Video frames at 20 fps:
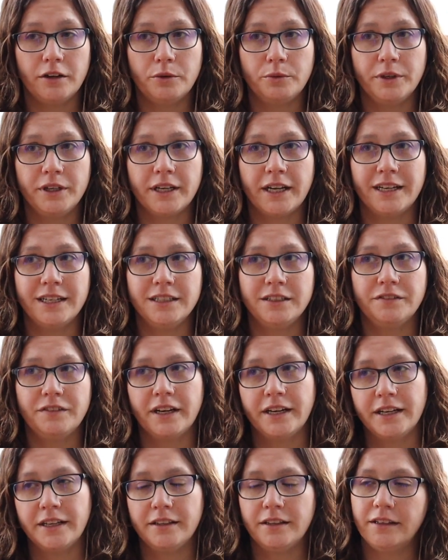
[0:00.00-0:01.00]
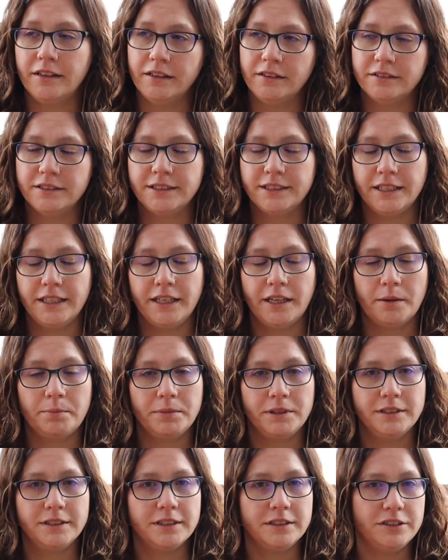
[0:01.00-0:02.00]
We kind of divided the city up
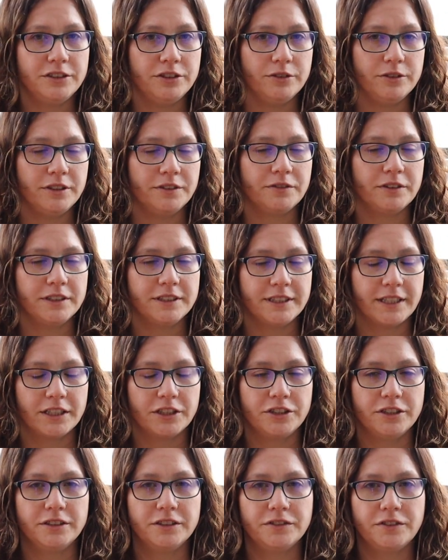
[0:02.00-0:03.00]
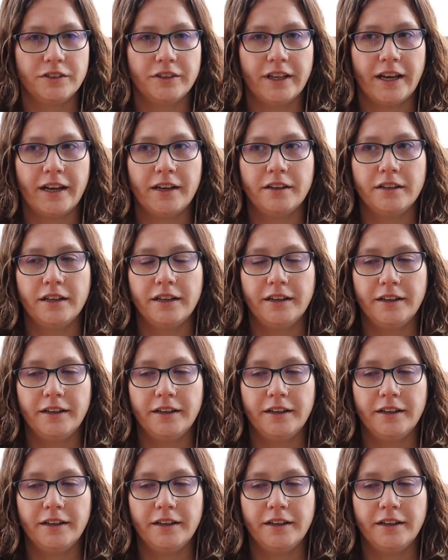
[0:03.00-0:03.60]
into 2 different sections for that.